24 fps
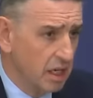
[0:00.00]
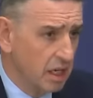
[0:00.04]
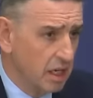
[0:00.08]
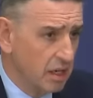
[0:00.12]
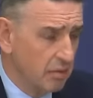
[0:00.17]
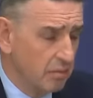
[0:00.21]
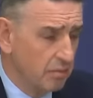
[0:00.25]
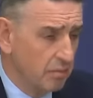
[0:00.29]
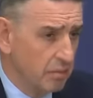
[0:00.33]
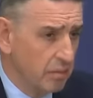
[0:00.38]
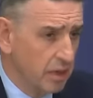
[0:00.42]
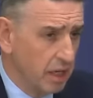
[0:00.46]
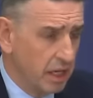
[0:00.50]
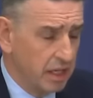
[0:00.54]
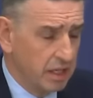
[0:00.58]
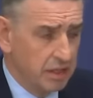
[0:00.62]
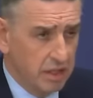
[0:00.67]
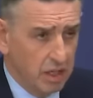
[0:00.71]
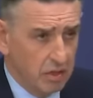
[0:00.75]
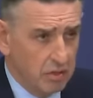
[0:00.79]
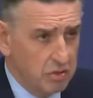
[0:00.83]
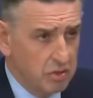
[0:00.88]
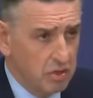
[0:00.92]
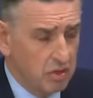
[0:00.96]

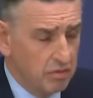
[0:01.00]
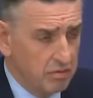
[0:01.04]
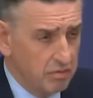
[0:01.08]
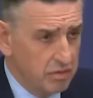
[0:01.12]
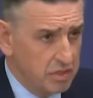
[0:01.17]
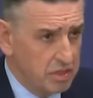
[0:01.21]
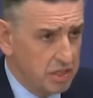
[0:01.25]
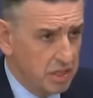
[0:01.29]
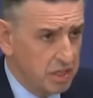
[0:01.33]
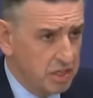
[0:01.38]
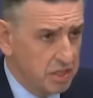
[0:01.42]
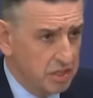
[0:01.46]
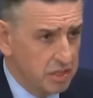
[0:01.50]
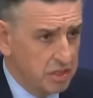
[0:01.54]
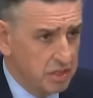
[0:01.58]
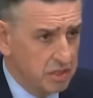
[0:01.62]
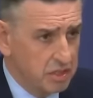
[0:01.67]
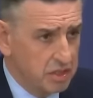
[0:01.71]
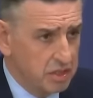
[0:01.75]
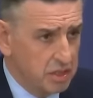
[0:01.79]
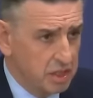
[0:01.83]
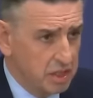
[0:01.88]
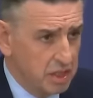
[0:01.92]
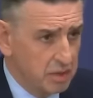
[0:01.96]
in those
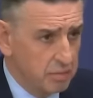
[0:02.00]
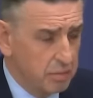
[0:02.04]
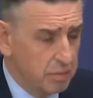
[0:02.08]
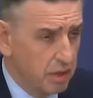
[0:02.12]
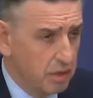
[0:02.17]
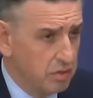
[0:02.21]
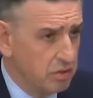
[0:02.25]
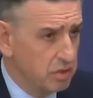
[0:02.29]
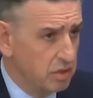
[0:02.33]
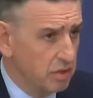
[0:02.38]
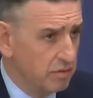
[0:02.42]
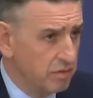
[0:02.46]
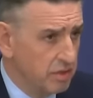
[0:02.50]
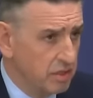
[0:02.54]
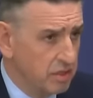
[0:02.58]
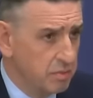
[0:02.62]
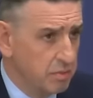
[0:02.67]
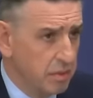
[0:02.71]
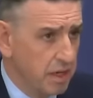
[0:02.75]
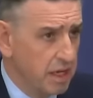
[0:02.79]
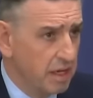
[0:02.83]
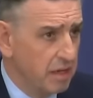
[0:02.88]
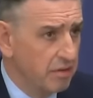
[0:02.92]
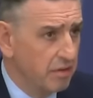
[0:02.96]
conversations the post
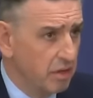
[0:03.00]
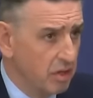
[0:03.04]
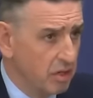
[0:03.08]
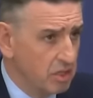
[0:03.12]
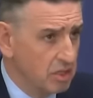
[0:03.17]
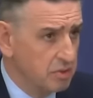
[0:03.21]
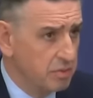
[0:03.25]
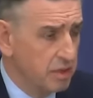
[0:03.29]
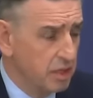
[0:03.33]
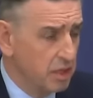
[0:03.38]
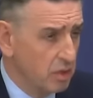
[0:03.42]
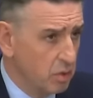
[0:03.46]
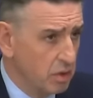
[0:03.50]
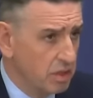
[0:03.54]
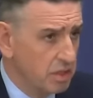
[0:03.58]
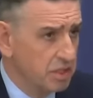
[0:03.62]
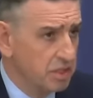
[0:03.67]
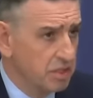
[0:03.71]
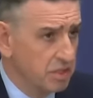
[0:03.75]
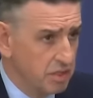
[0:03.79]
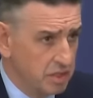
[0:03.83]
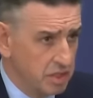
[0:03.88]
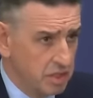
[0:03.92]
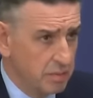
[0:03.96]
office may have asked me
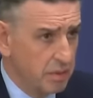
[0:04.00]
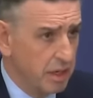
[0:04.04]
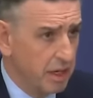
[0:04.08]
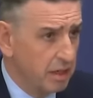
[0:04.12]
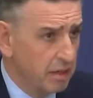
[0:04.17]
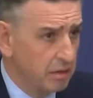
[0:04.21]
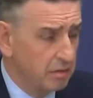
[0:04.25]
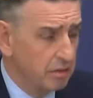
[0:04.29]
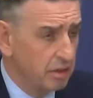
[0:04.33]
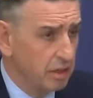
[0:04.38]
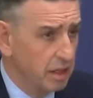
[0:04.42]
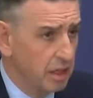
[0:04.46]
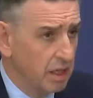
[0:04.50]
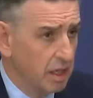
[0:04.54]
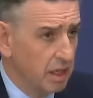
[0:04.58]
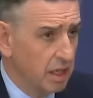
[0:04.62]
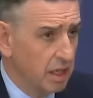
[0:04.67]
questions about